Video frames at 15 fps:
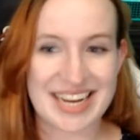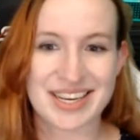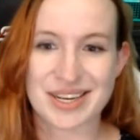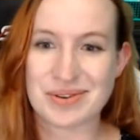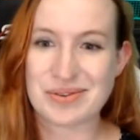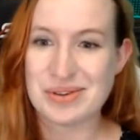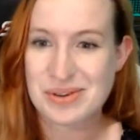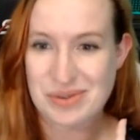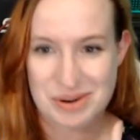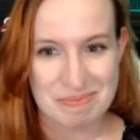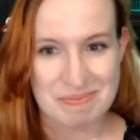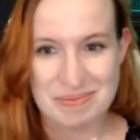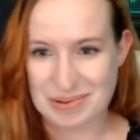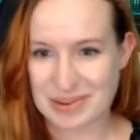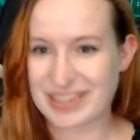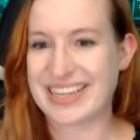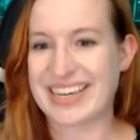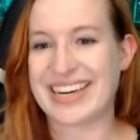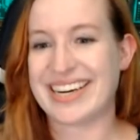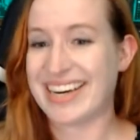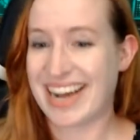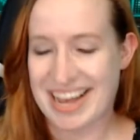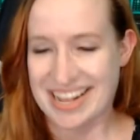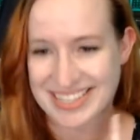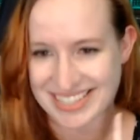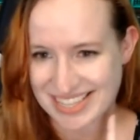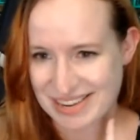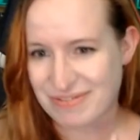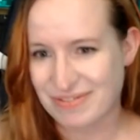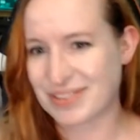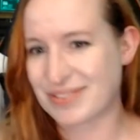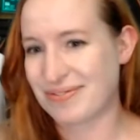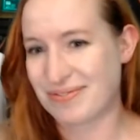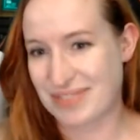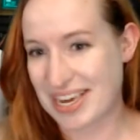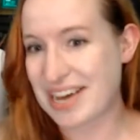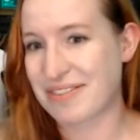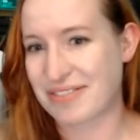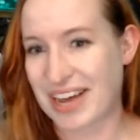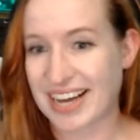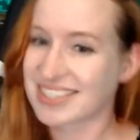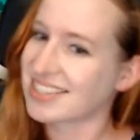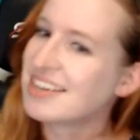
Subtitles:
You are brilliant as the VFX,